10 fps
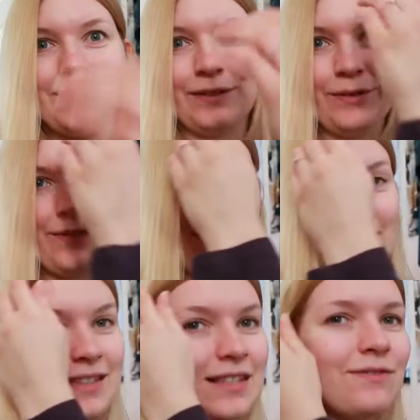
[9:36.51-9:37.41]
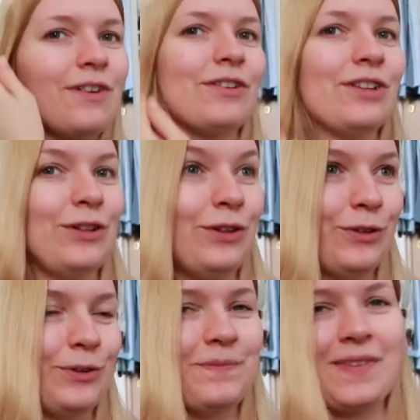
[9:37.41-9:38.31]
so this is very
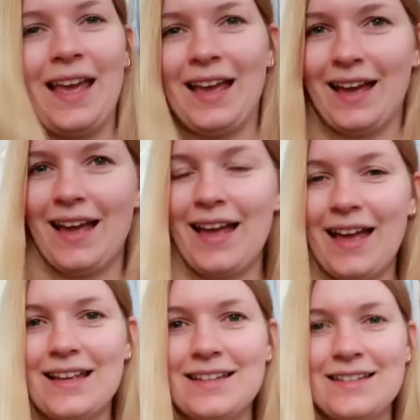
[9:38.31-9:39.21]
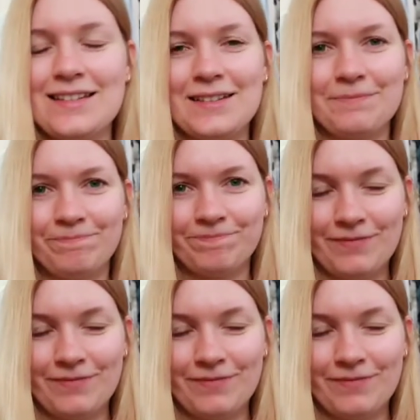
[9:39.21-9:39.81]
new. And